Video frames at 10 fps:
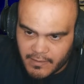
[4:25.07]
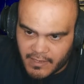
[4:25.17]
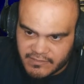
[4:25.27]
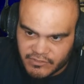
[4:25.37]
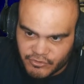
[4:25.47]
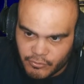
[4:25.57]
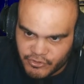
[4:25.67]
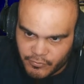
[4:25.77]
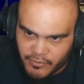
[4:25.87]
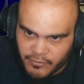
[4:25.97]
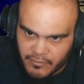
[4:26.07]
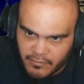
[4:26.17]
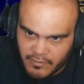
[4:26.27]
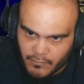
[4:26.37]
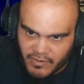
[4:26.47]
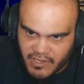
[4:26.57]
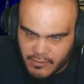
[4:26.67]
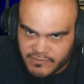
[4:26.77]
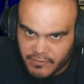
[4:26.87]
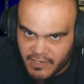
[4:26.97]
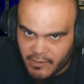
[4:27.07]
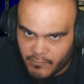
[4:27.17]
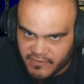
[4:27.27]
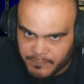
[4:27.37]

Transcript: as a sorcerer when it comes to hitting with